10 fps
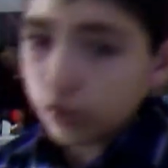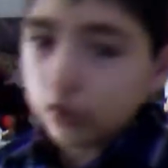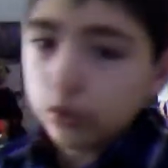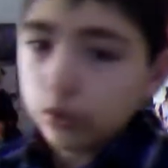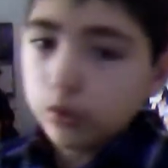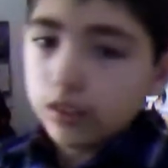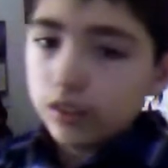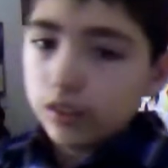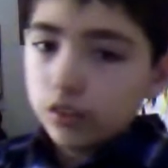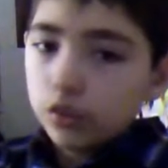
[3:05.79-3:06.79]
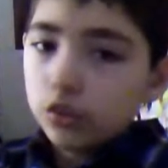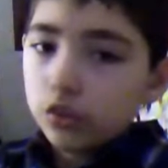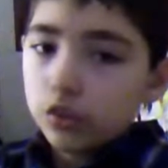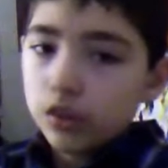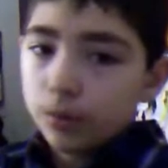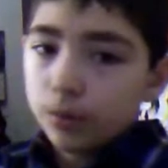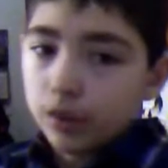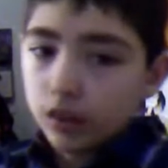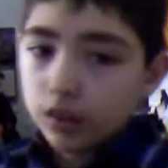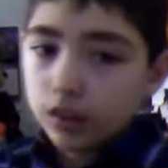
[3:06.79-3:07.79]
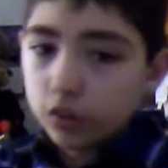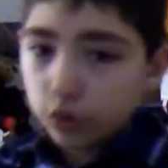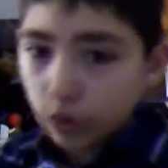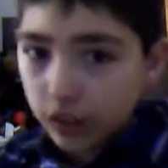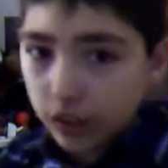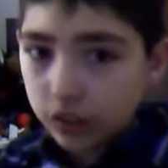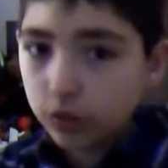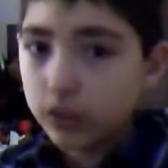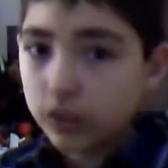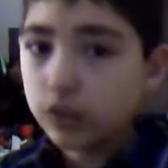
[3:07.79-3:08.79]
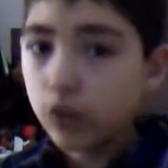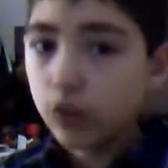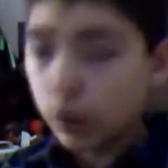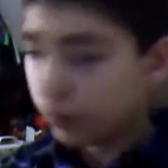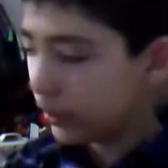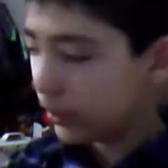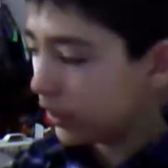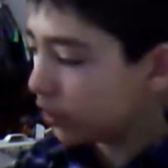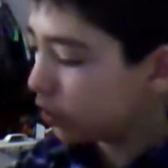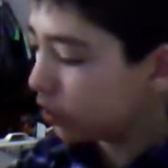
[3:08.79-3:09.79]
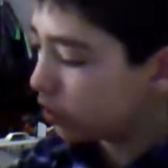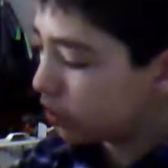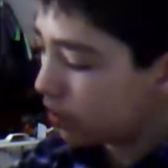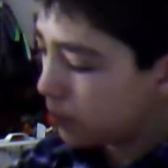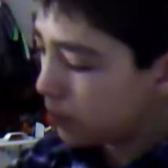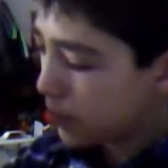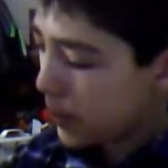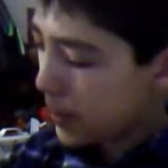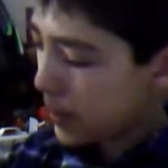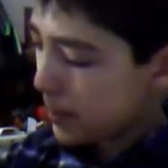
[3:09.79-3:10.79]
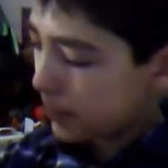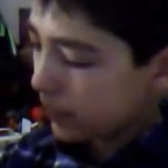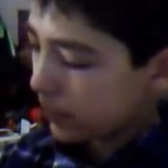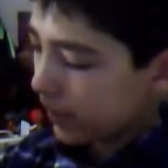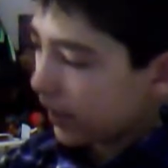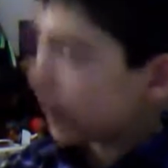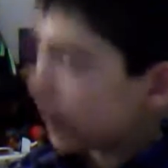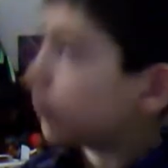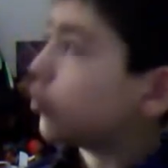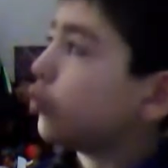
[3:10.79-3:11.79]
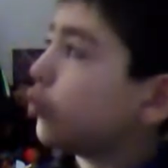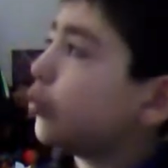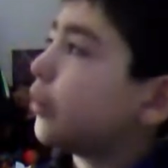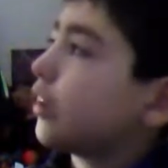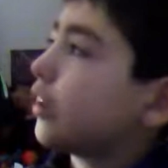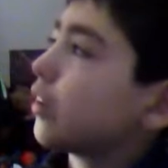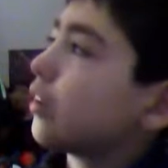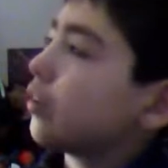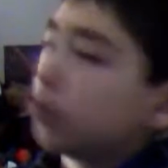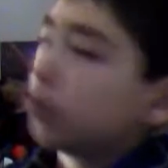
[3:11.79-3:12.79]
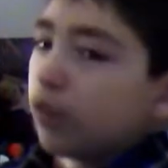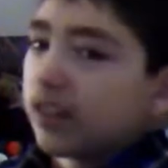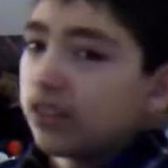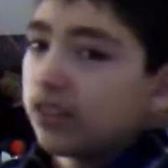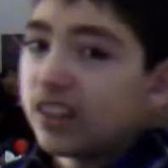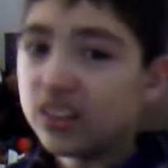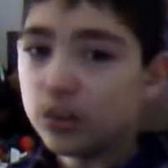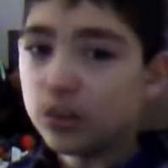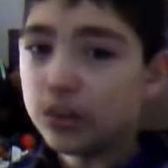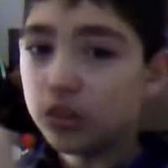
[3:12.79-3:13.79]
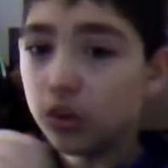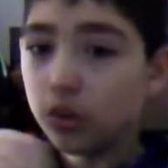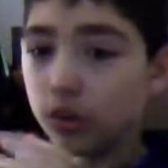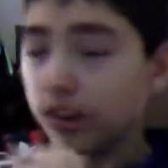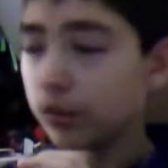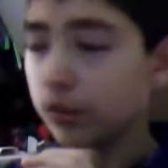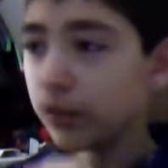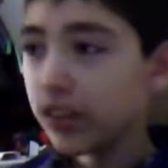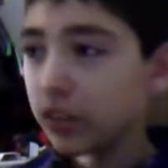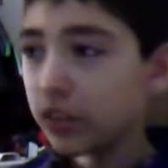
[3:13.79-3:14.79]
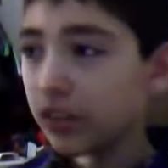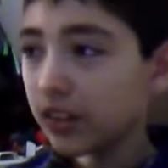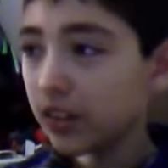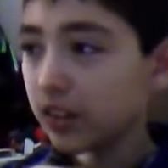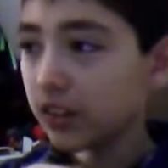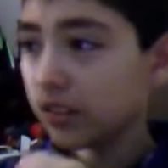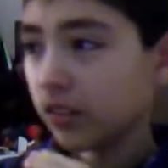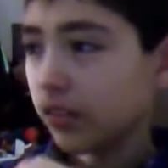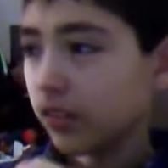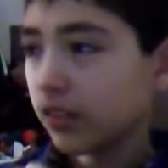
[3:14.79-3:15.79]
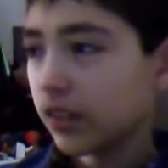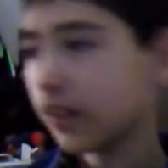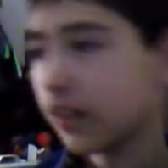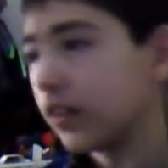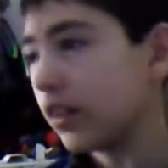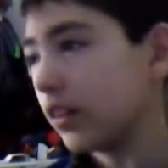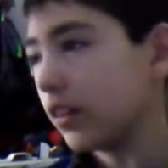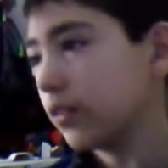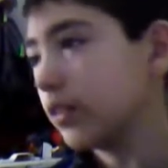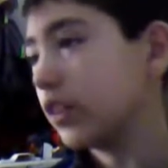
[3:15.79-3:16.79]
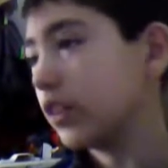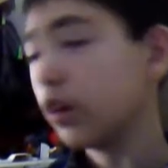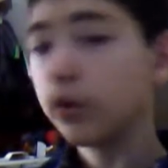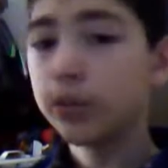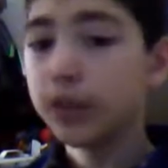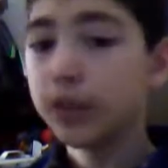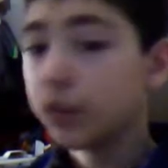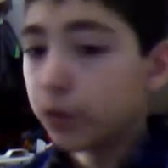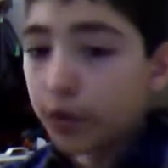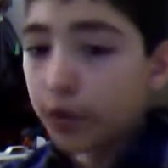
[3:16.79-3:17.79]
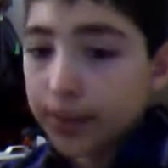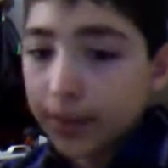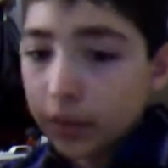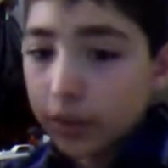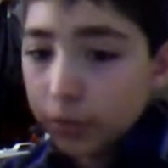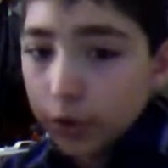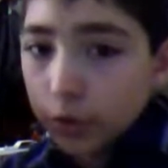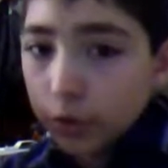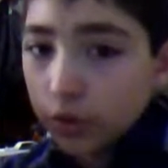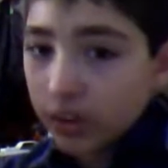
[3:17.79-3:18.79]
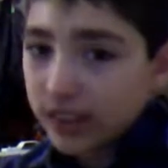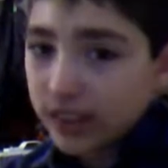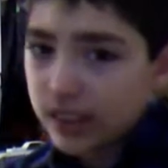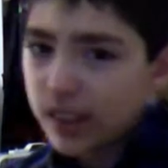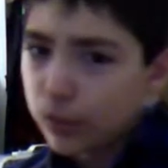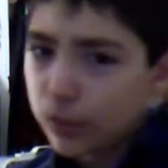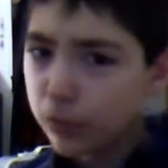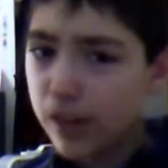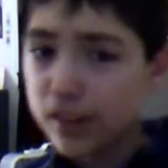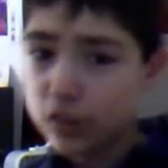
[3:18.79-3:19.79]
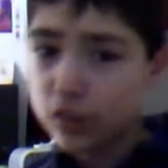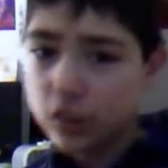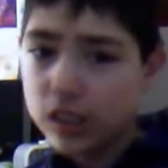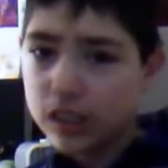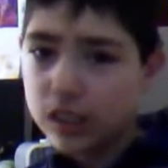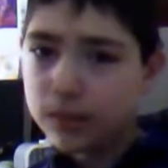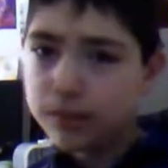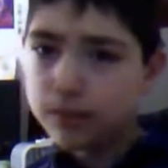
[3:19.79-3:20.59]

to do is put on strings, which is obvious. I have to put on the little white things that makes it all like fancy, kind of like a guitar that Pink Floyd might have used, like kind of fancy,